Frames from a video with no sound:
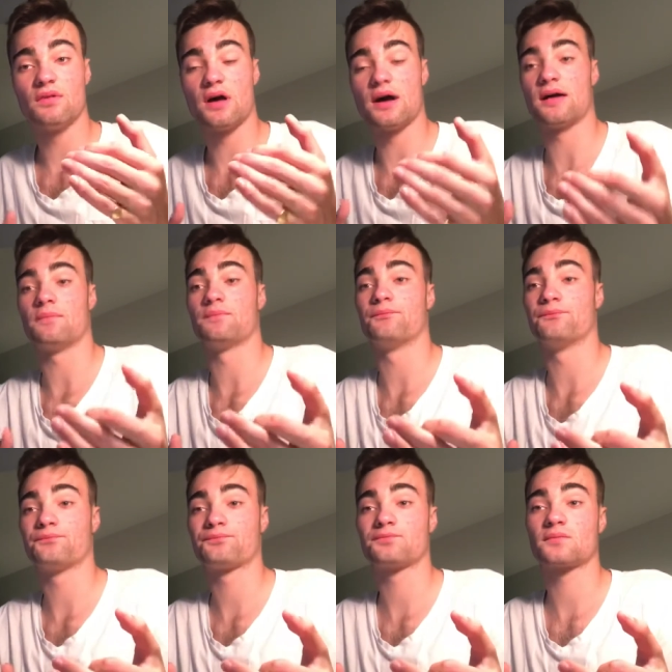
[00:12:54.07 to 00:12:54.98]
um,
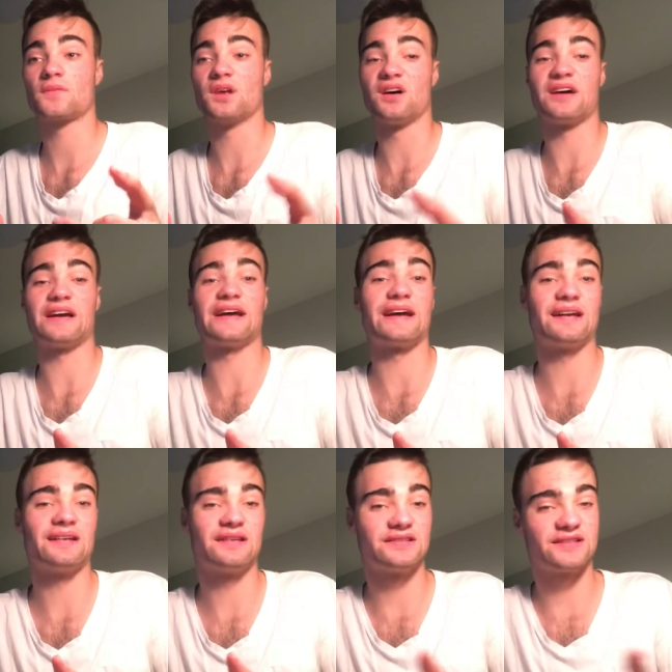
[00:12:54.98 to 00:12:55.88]

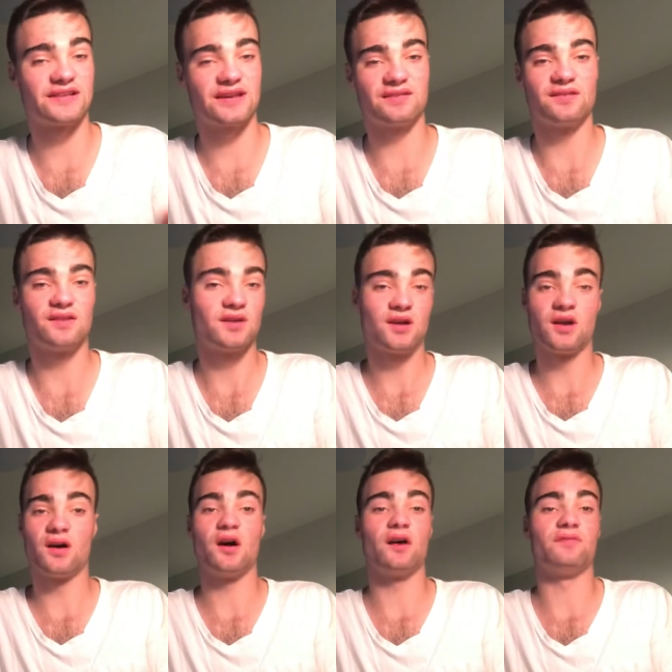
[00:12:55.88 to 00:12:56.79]
hi-hat, let's say.
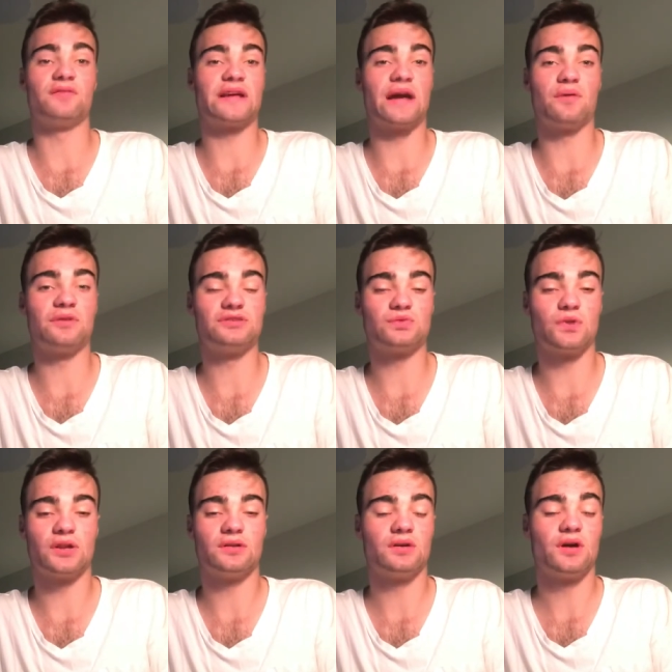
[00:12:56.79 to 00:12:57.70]
I forget which
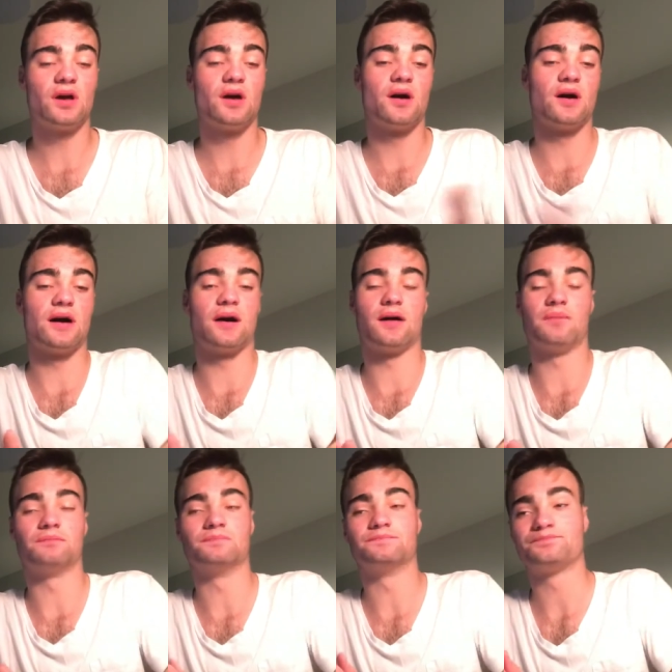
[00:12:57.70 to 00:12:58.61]
one.
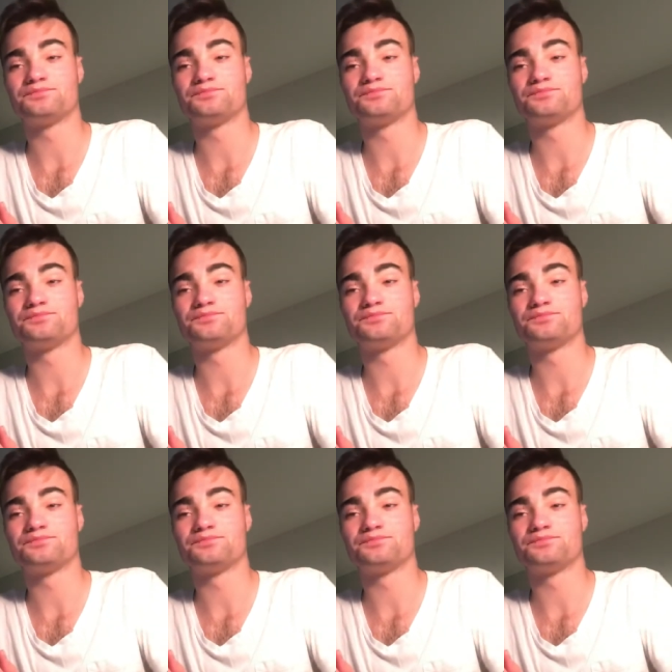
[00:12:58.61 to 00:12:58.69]
Um,